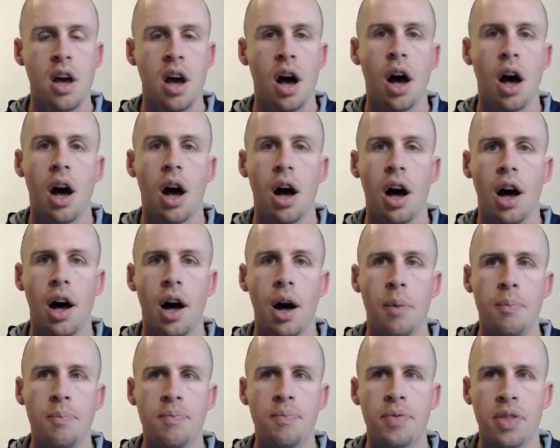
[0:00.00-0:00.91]

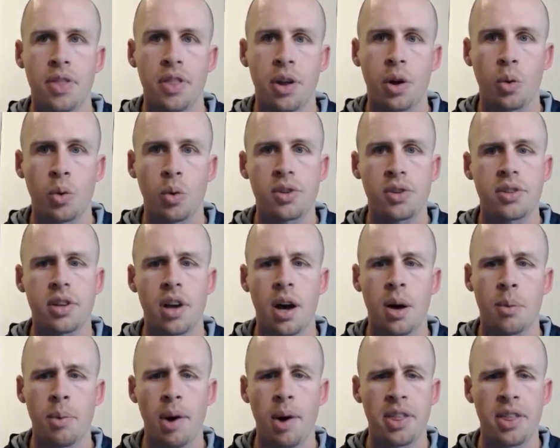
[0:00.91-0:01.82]
There was
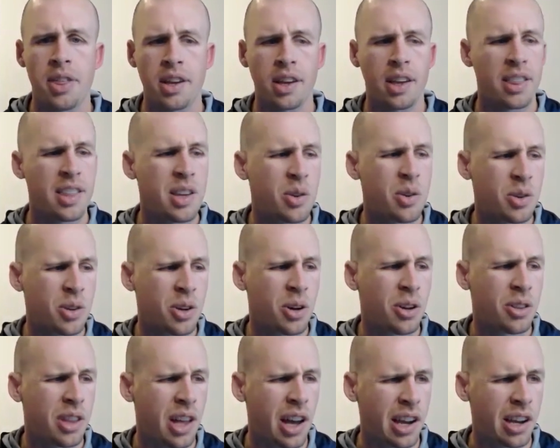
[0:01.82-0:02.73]
some, I think it was
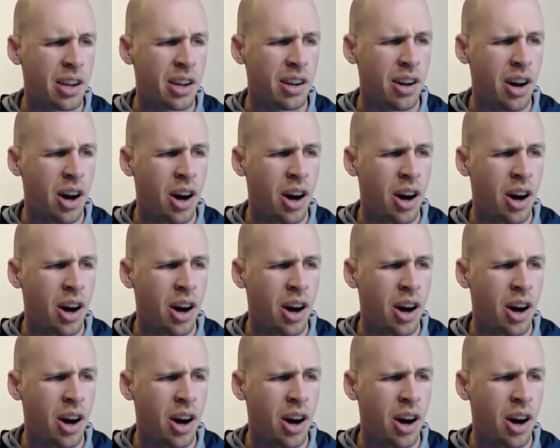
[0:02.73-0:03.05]
called like